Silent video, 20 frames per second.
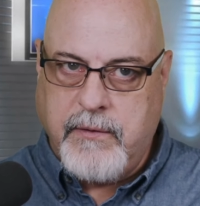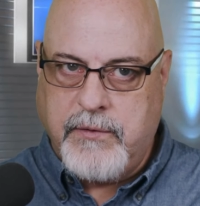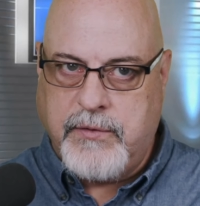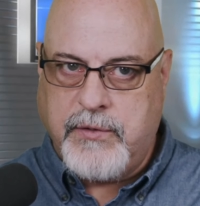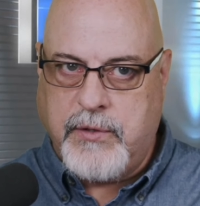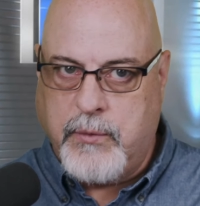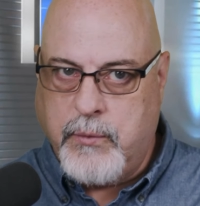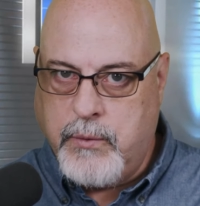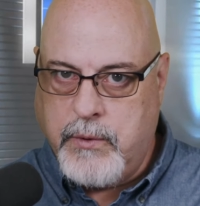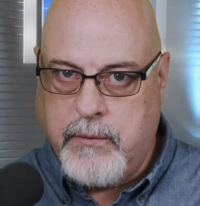
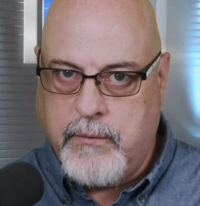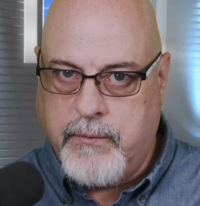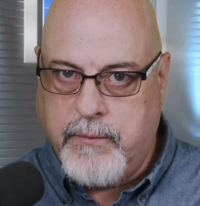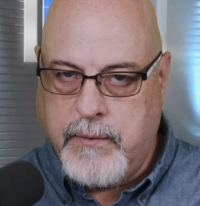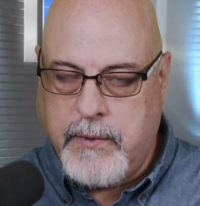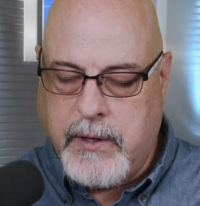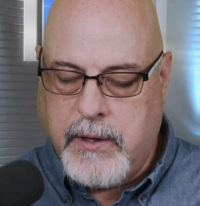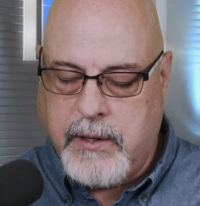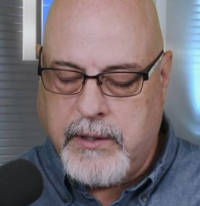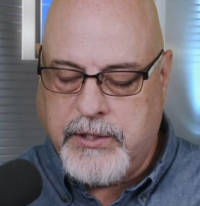So
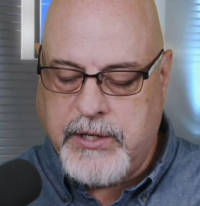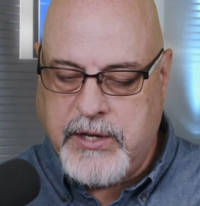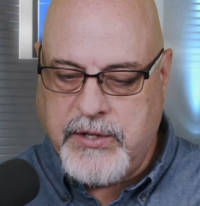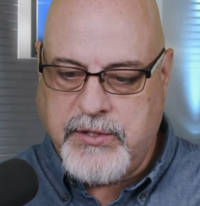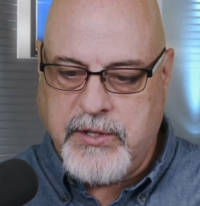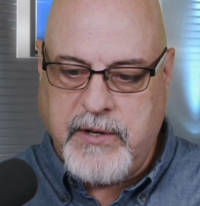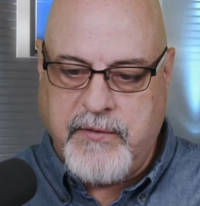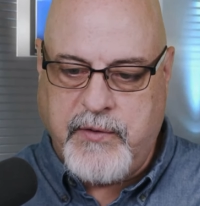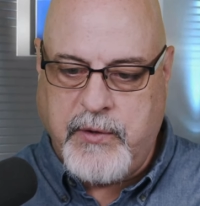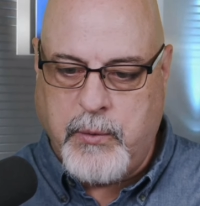
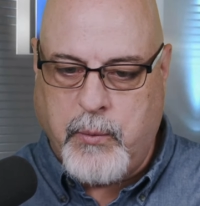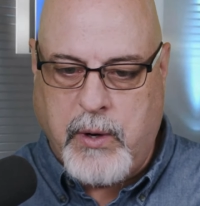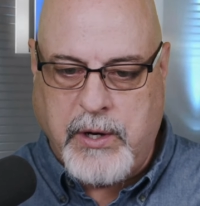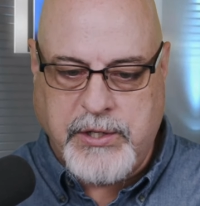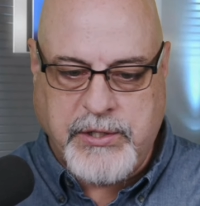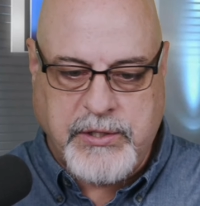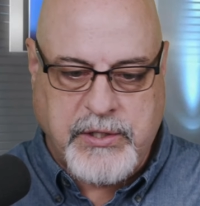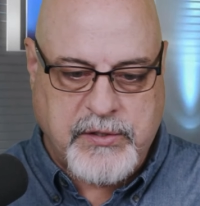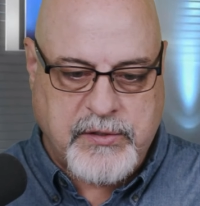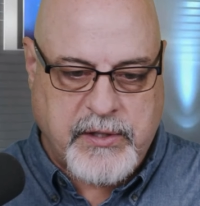Jason, if you're
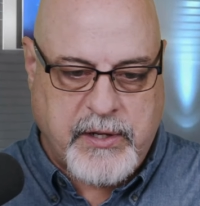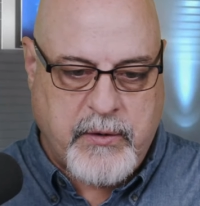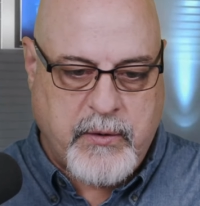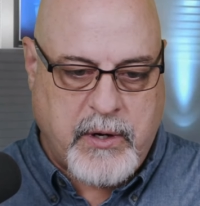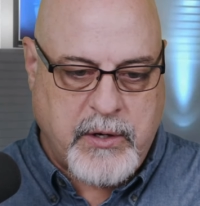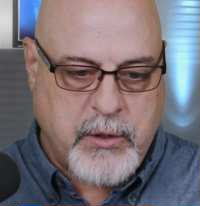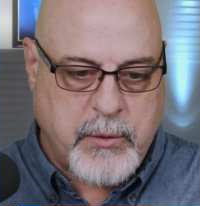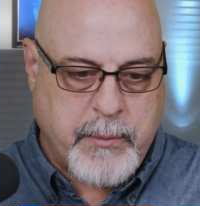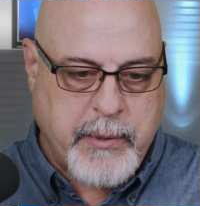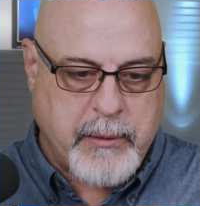watching this later
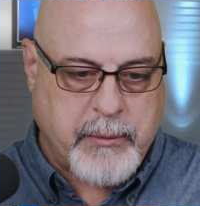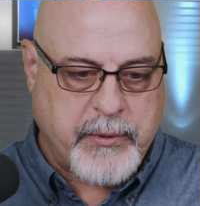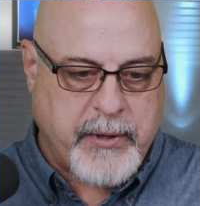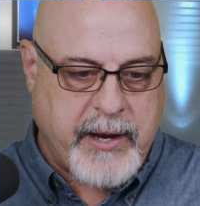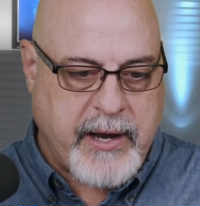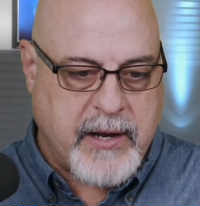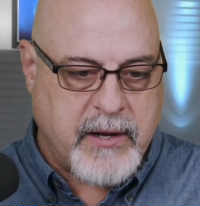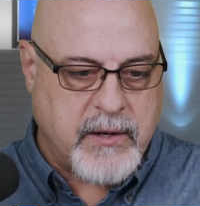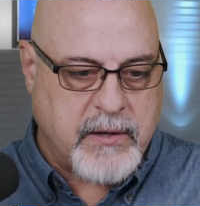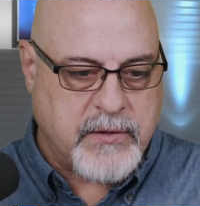on, you'll be able
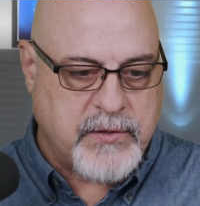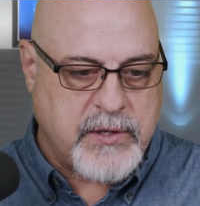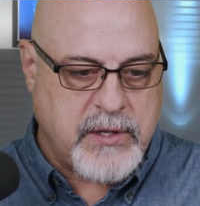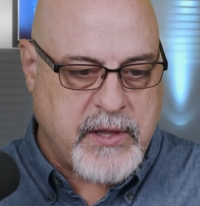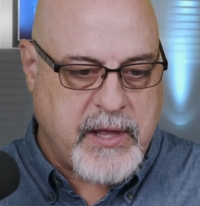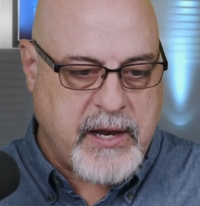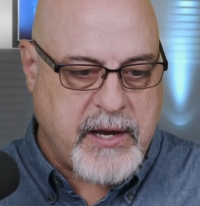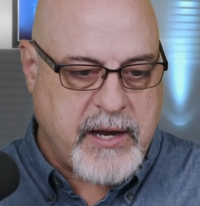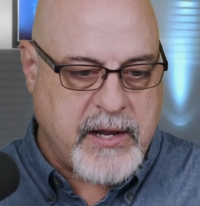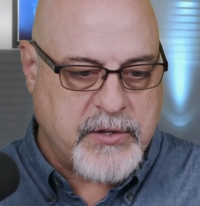to
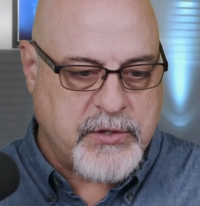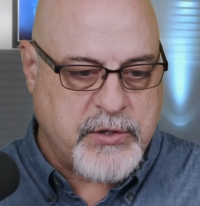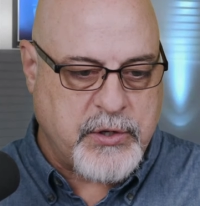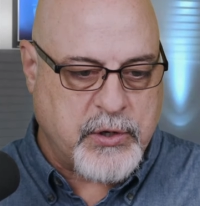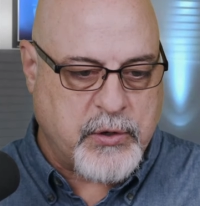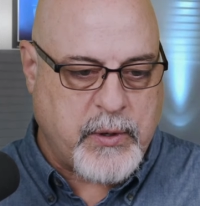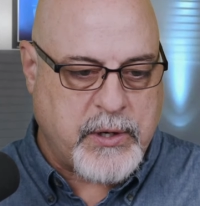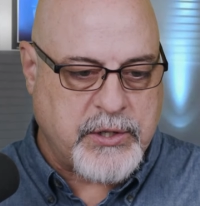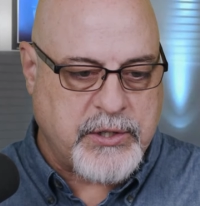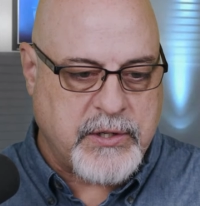see that and answer
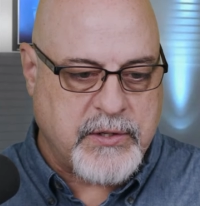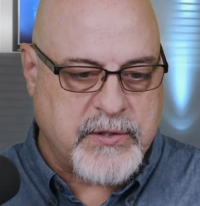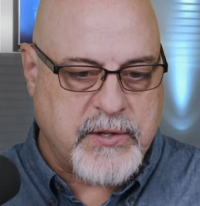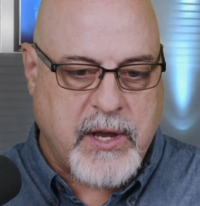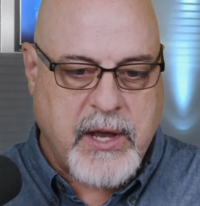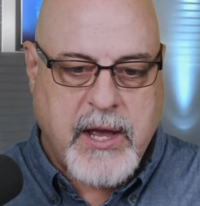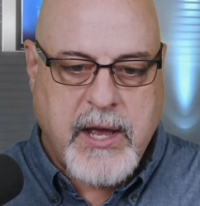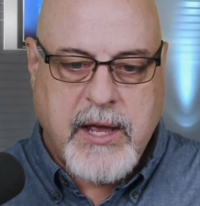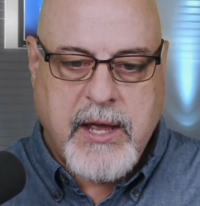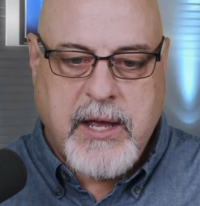your questions.